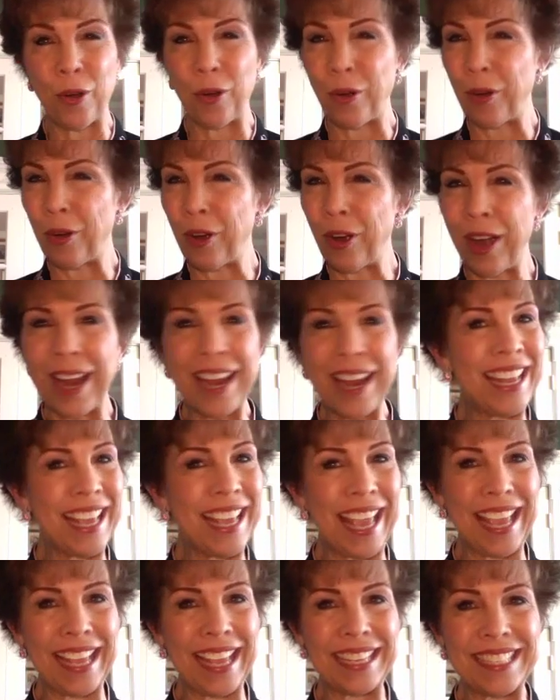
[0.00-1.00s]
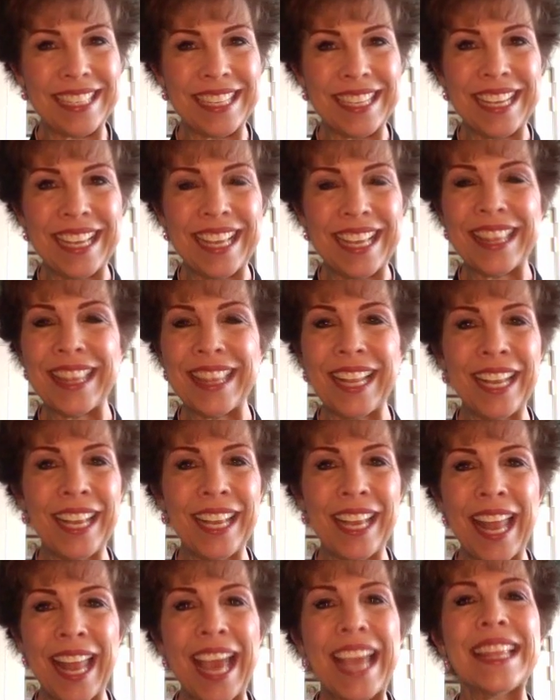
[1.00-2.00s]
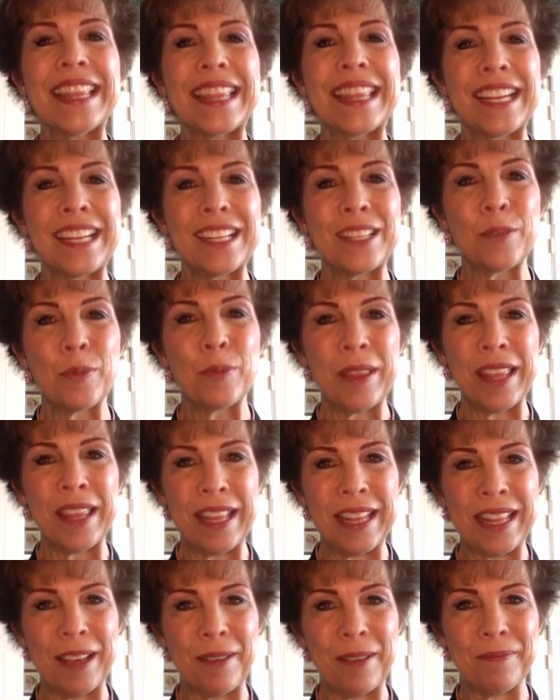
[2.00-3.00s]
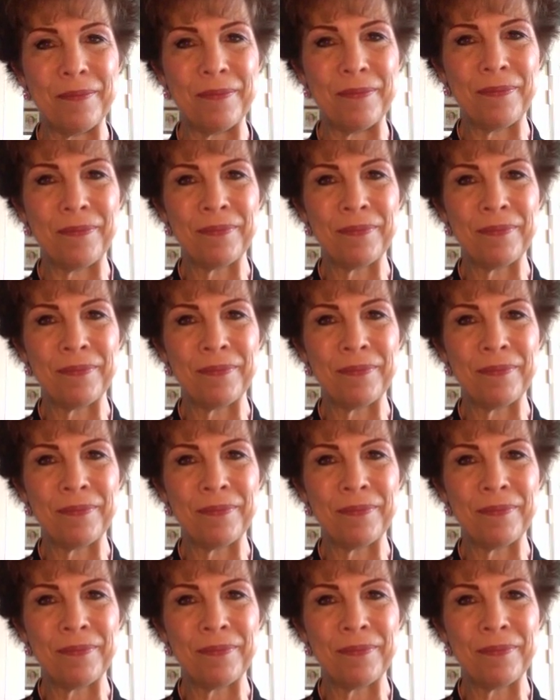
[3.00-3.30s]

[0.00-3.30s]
radiate the light that is within them.